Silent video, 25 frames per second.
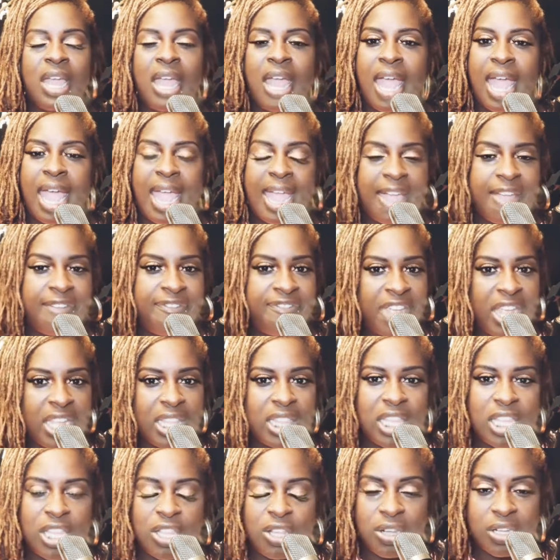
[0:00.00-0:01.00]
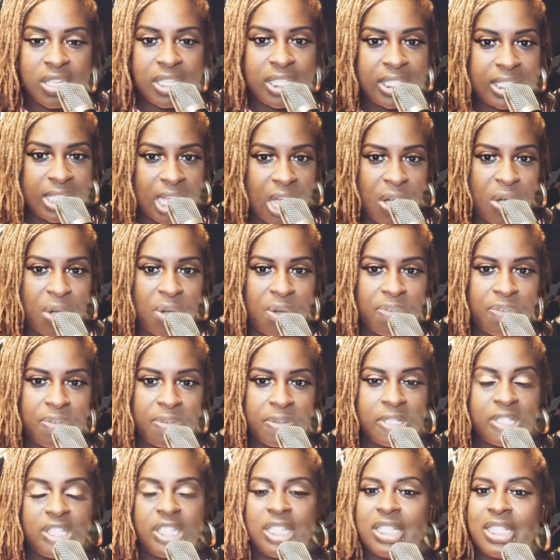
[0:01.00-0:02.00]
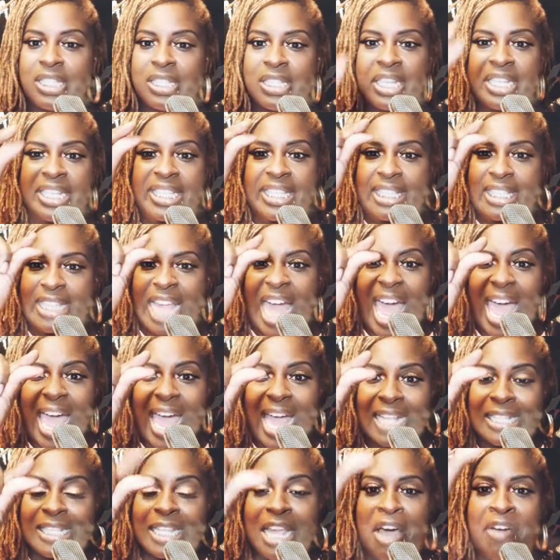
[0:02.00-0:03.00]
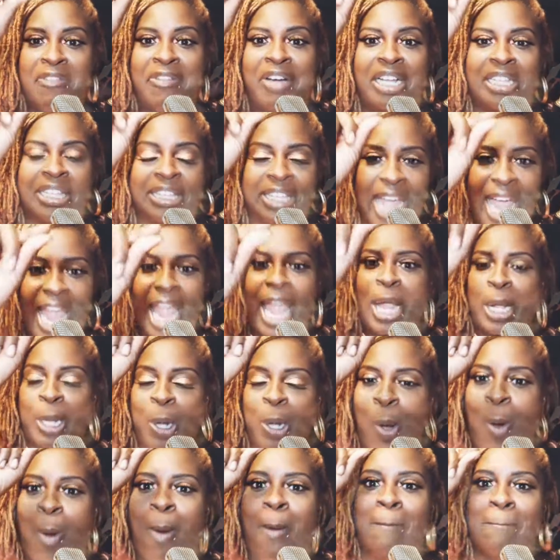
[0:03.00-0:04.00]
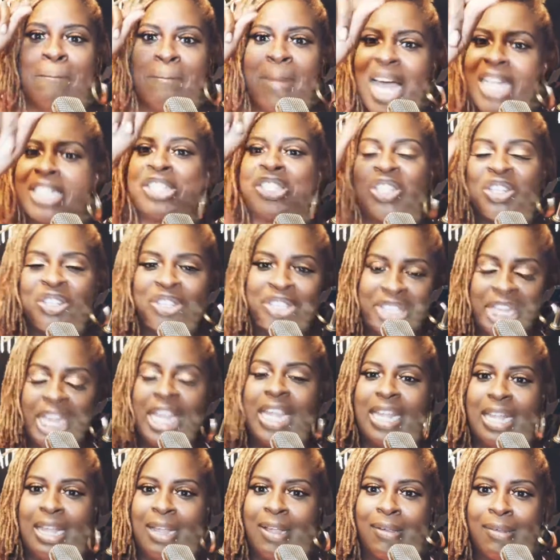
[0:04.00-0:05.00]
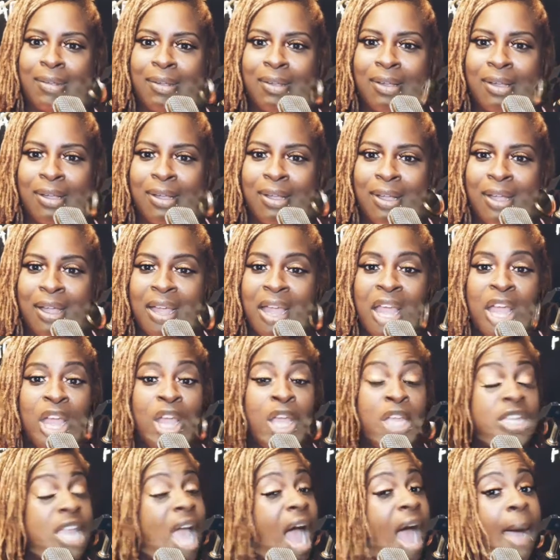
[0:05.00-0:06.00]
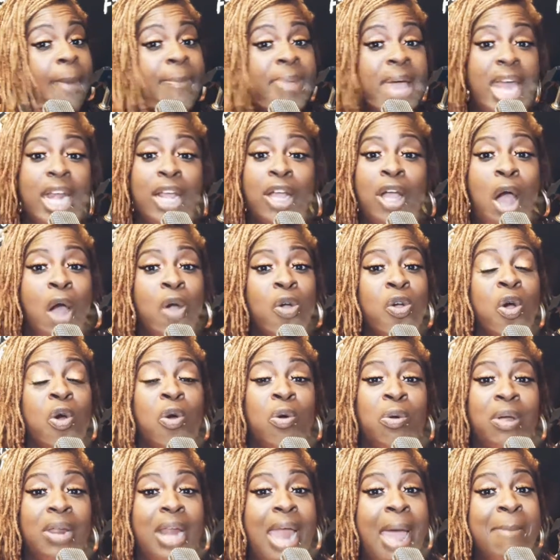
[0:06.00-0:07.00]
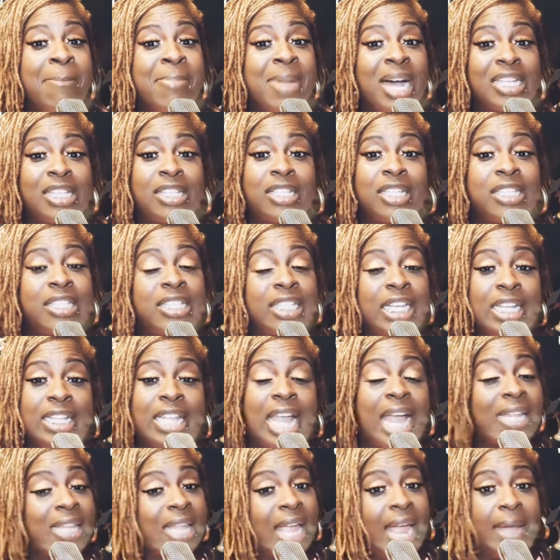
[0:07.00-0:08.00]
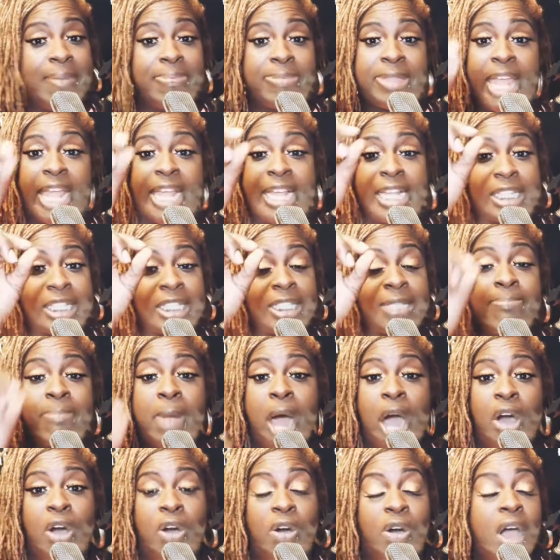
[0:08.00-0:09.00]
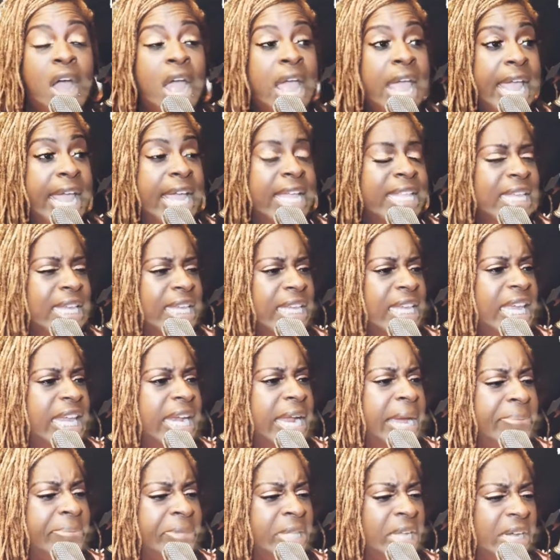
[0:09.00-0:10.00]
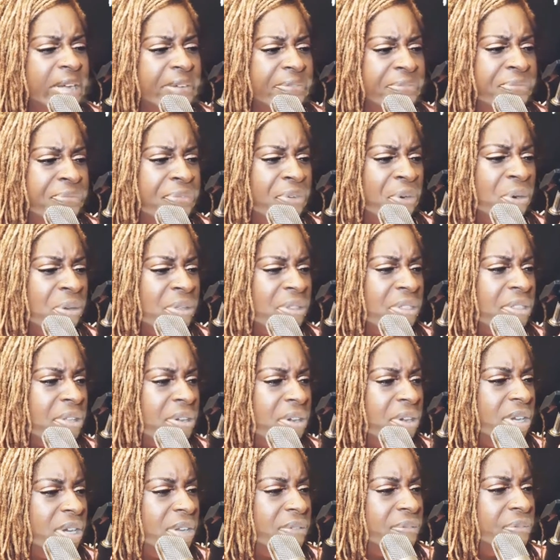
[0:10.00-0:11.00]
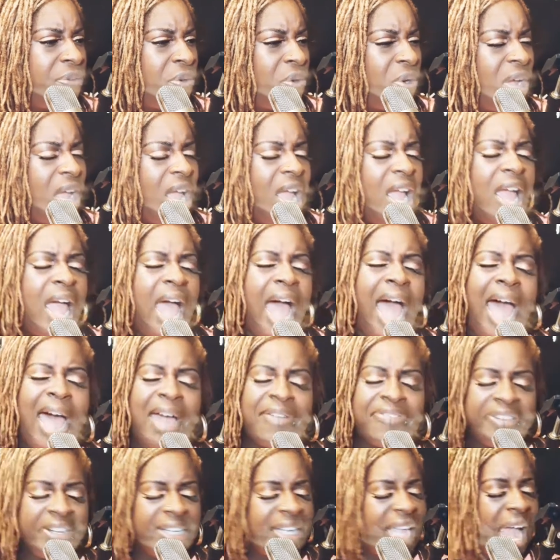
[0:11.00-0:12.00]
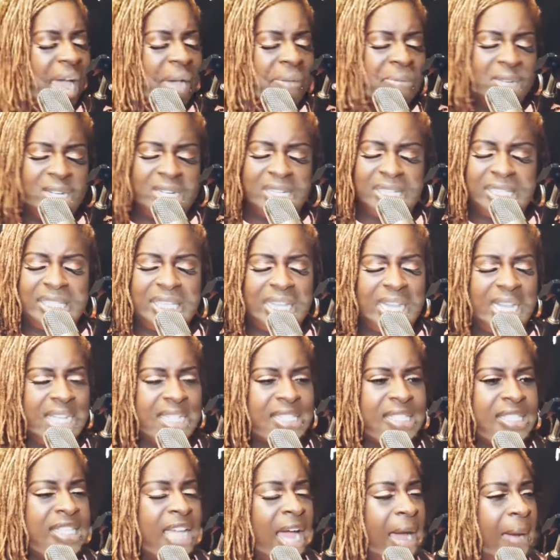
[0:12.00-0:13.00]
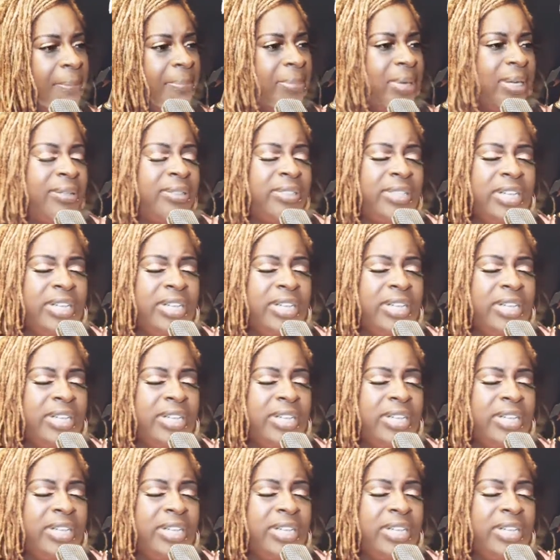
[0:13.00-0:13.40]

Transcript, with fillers: Have faith in yourself, just the size of a daggone mustard seed. Y'all better go Google that mustard seed. That damn thing is small. And it get up to 34. I forgot what it said. Something.